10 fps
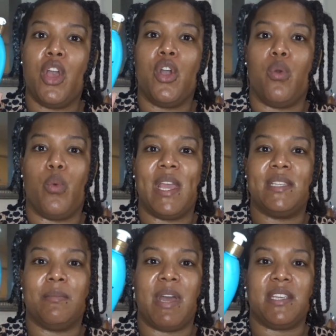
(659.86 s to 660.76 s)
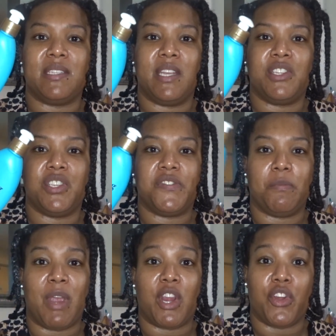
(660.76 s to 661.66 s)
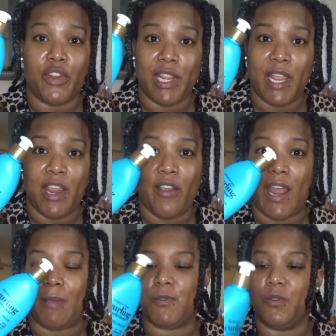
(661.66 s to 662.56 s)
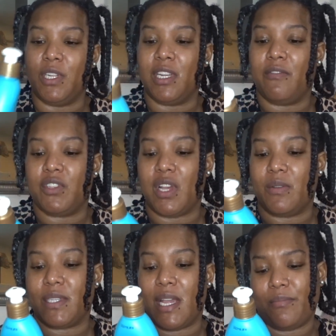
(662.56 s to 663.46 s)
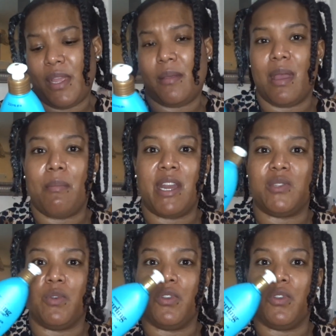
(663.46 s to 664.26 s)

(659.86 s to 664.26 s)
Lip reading: wigs and my extensions for my curly hair, and I absolutely love it. So I was like, I might as well